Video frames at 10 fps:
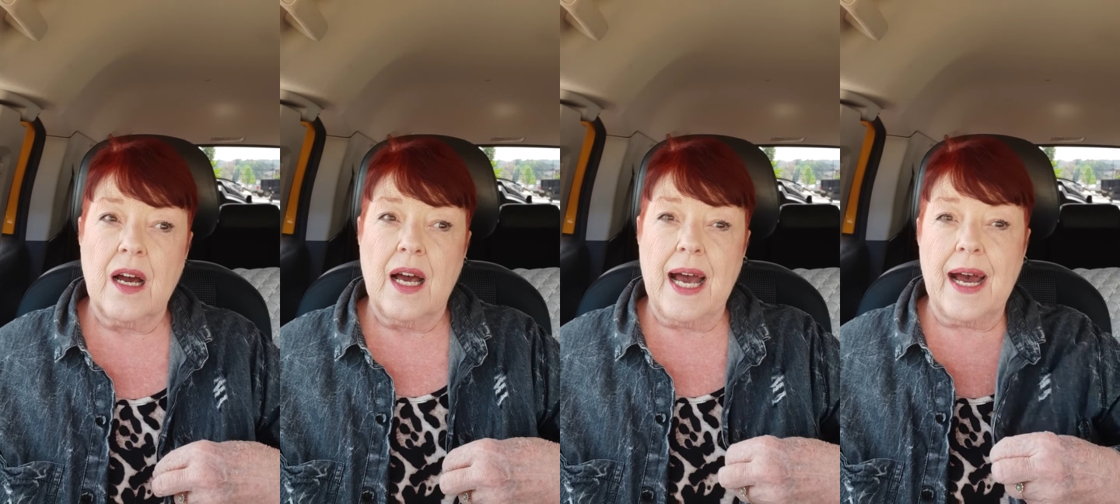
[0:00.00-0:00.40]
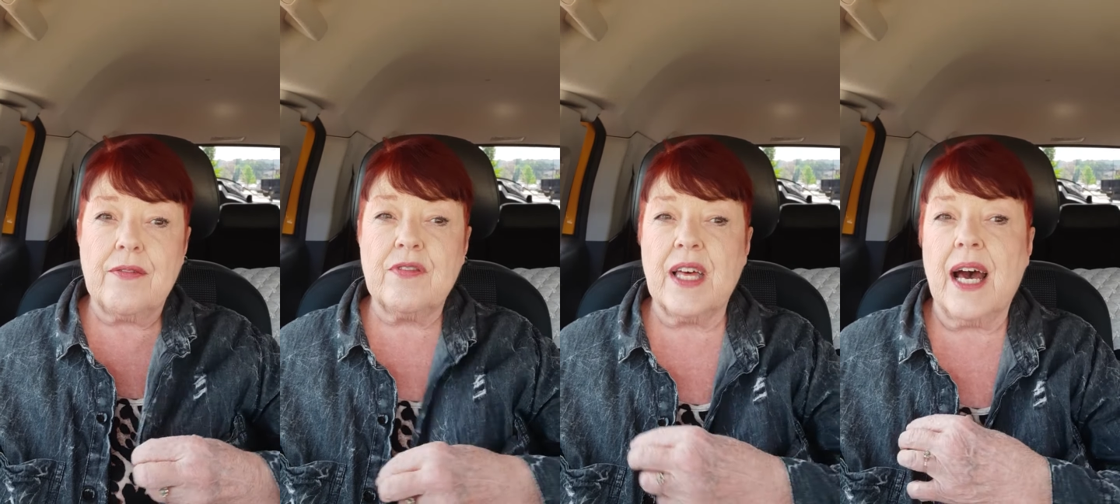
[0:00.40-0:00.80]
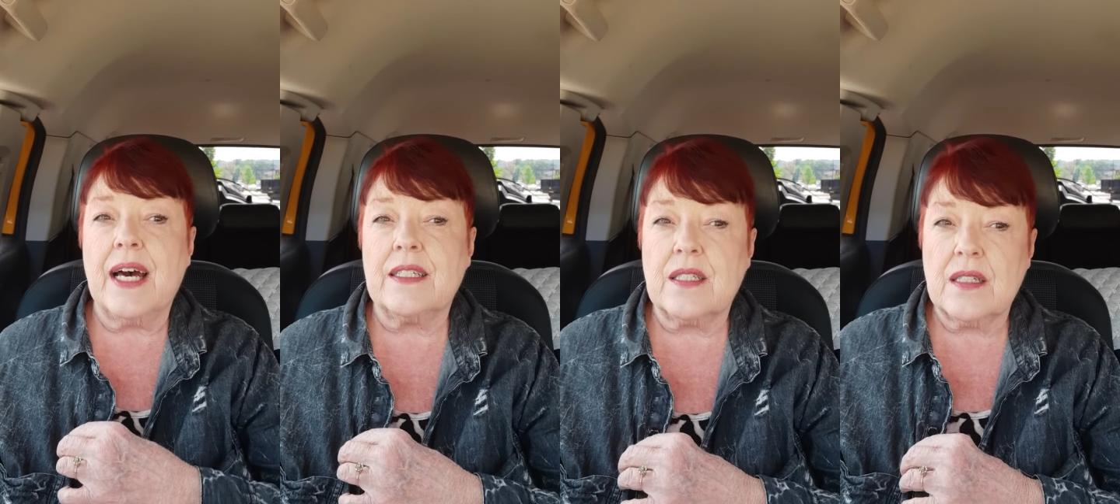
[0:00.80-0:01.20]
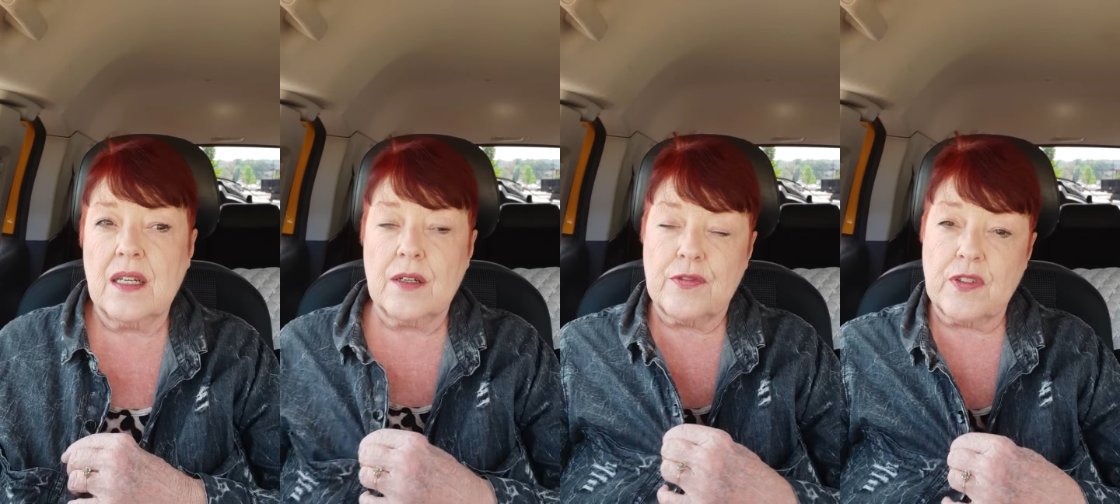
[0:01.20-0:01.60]
have that
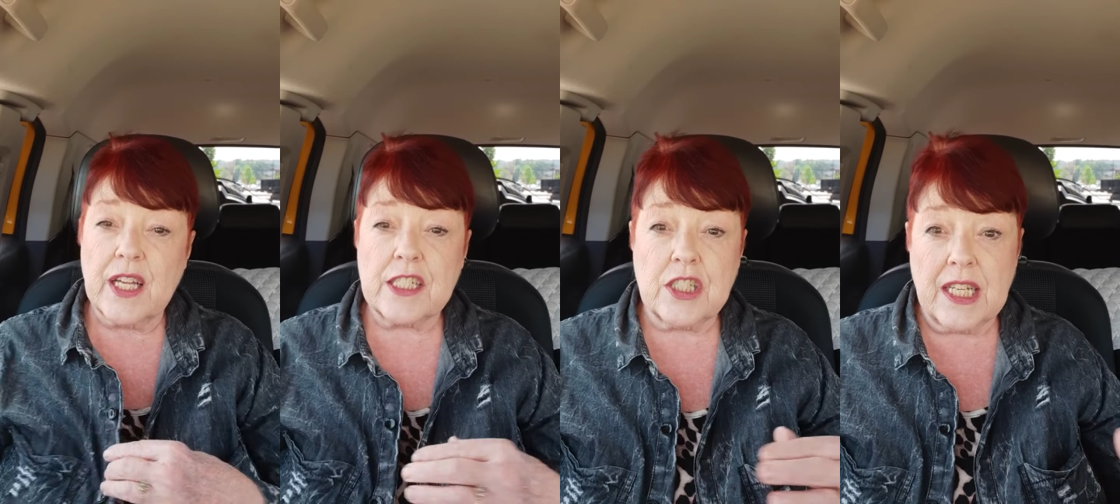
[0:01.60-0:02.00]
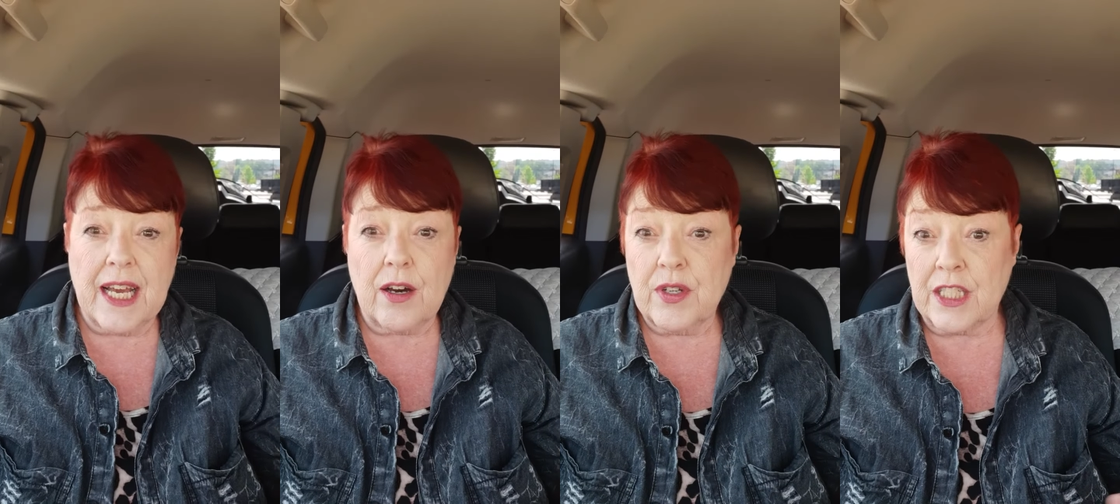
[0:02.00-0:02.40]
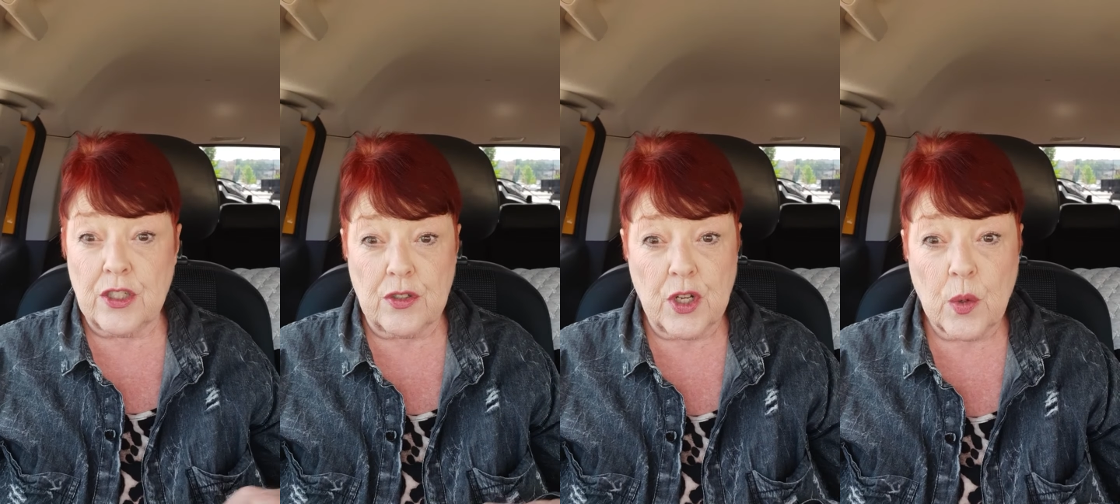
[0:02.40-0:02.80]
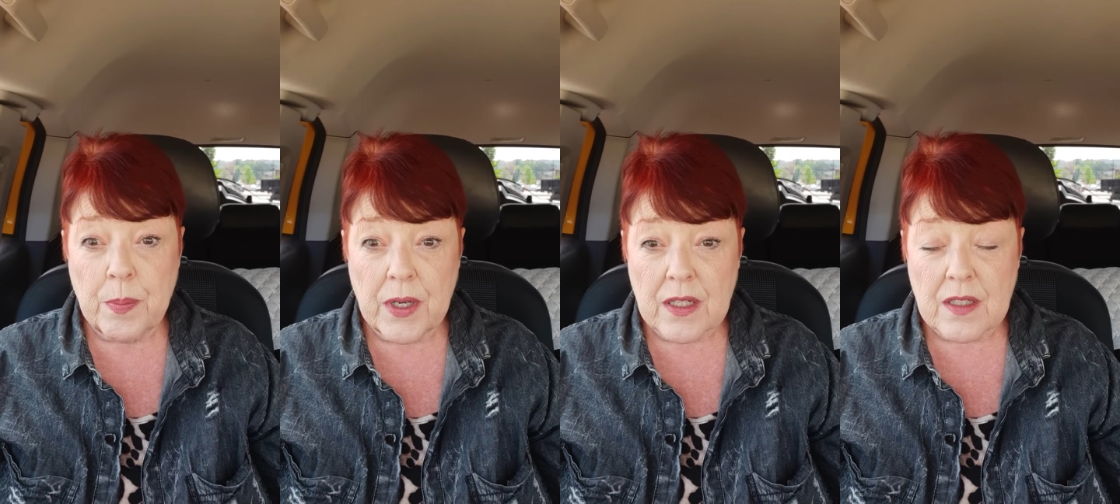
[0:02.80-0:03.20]
fleshed out in your
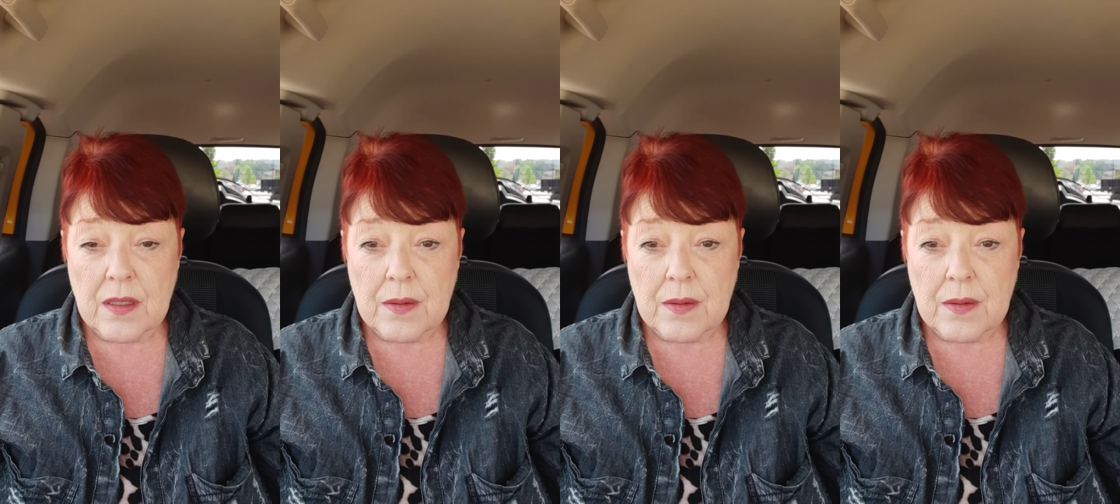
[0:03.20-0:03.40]
notebook